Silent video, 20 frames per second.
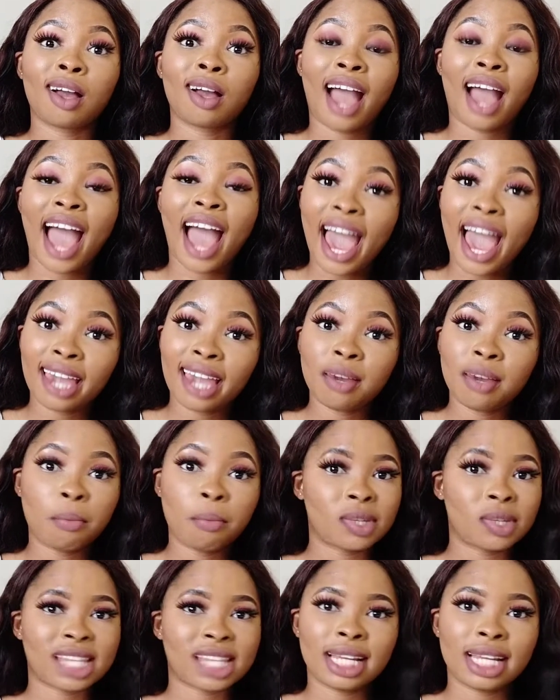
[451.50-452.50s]
high
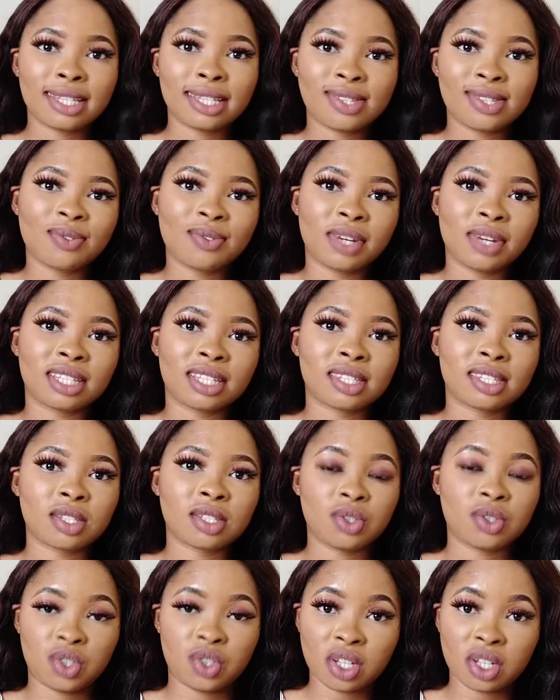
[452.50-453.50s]
mortality rates.
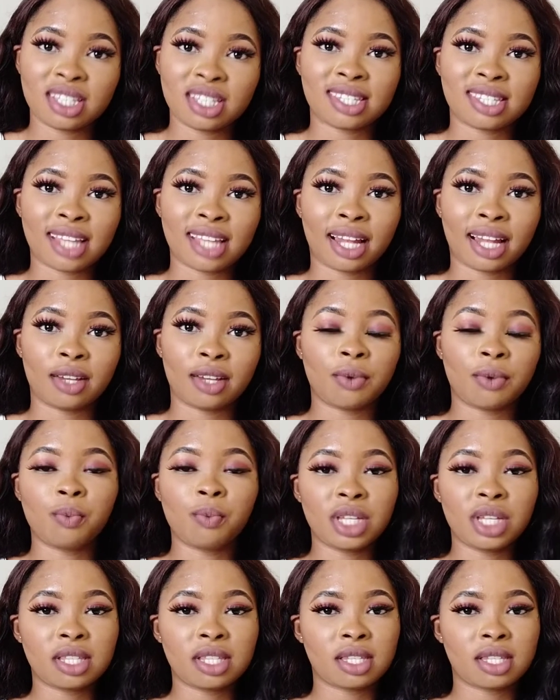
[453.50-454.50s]
Do you understand?
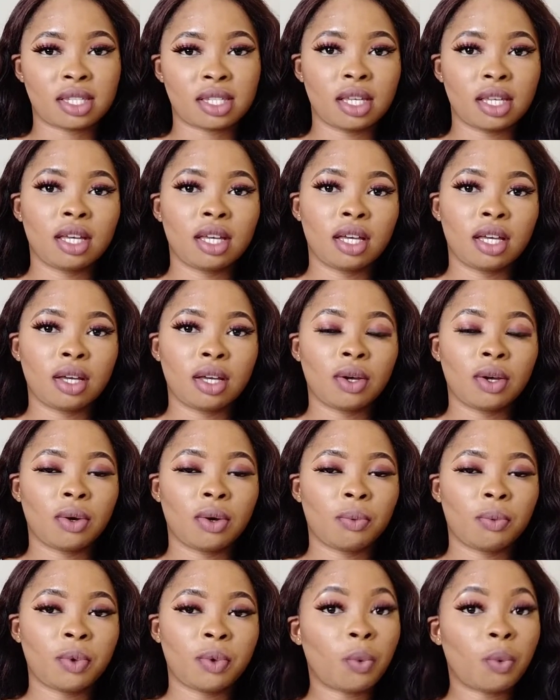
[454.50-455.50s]

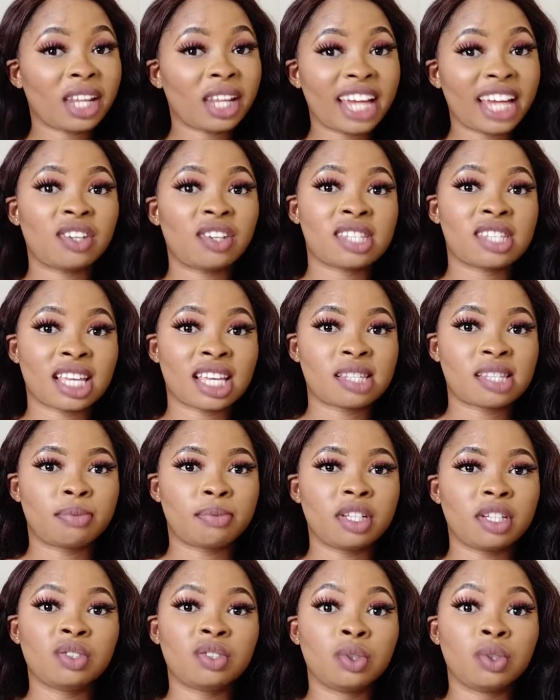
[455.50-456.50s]
With what I just
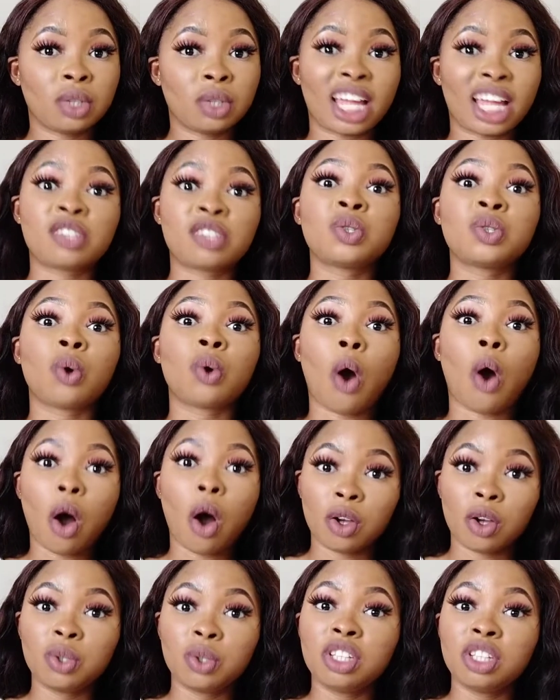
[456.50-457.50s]
explained, you know that
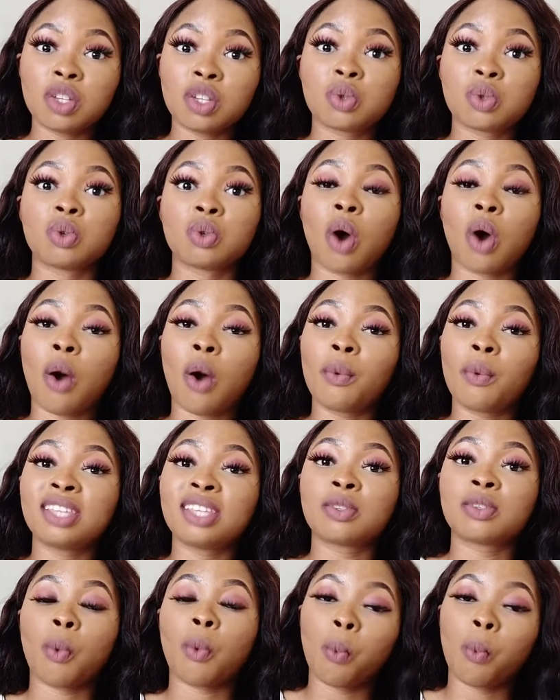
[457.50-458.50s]
you need to
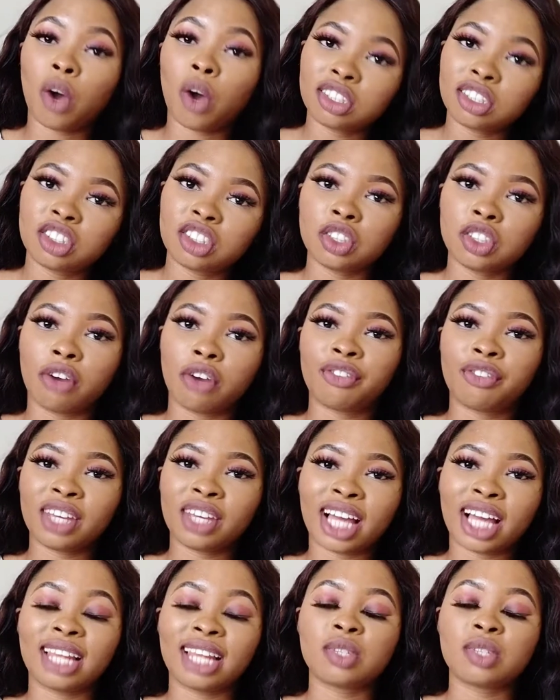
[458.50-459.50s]
always watch your
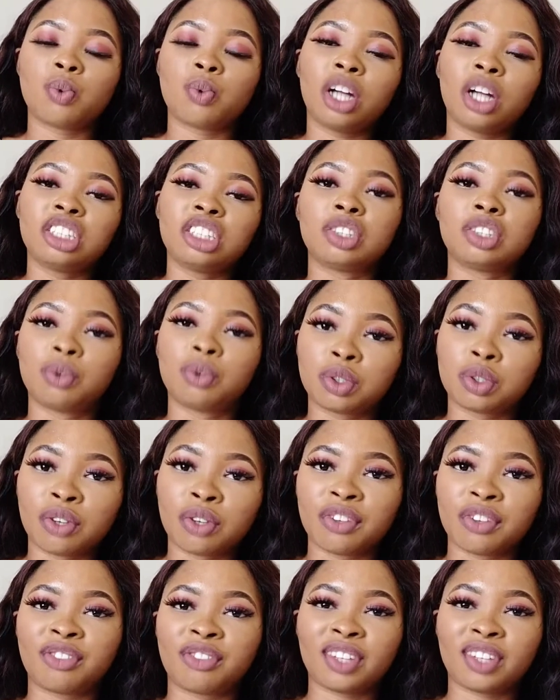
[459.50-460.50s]
fingerlings, watch the growth
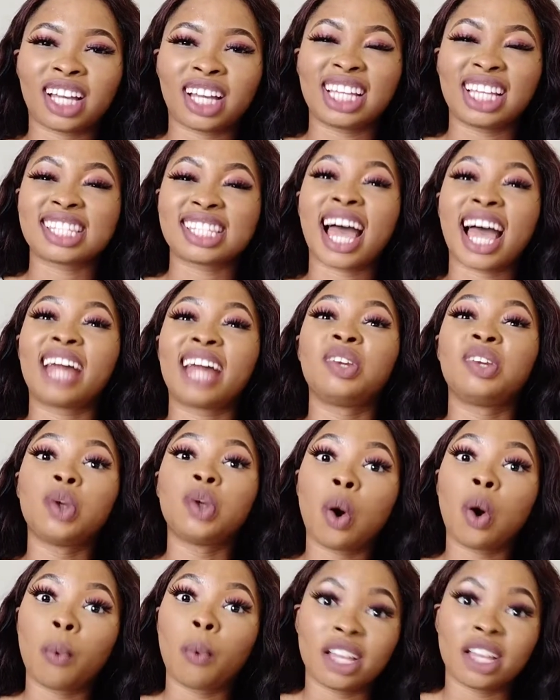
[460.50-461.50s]
of your fingerlings, and
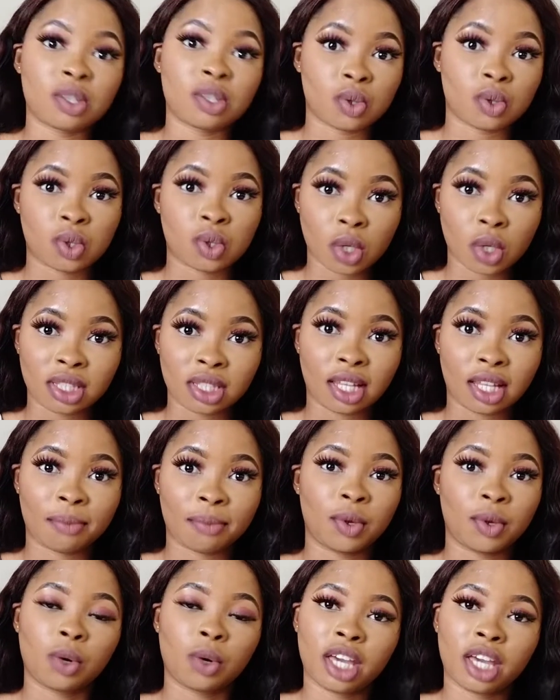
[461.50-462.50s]
know when to sort
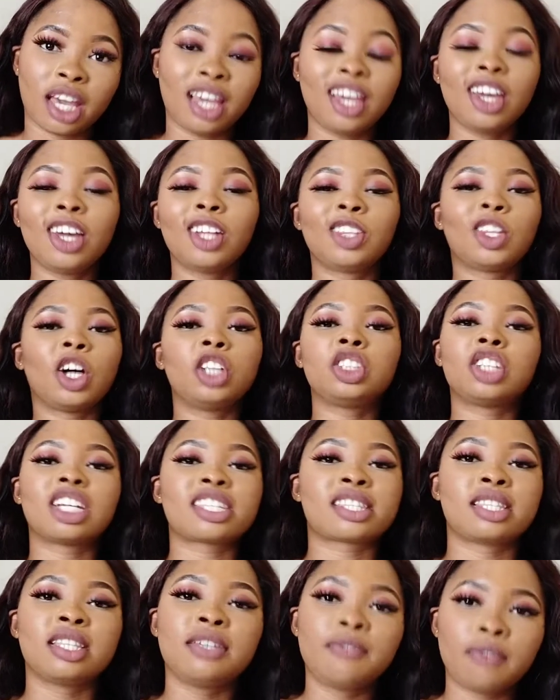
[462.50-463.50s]
them. Okay, don't
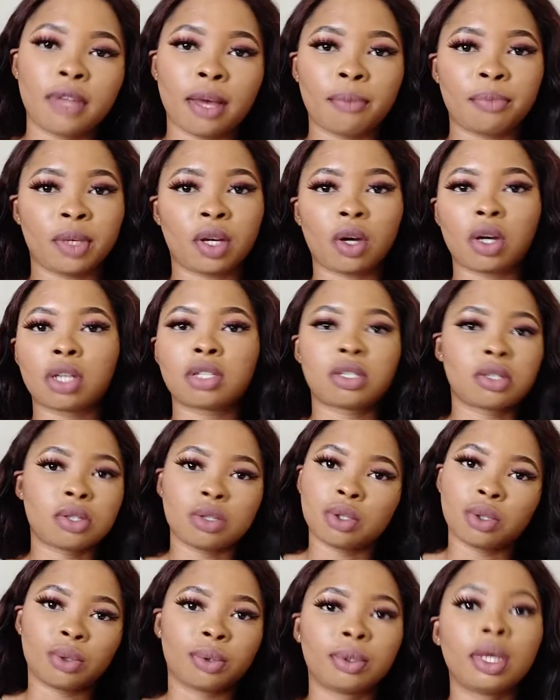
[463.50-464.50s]
just leave them because
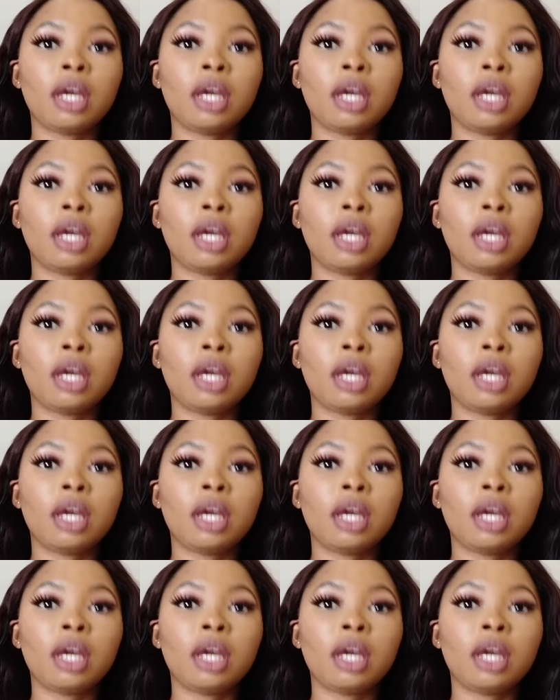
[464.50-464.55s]
you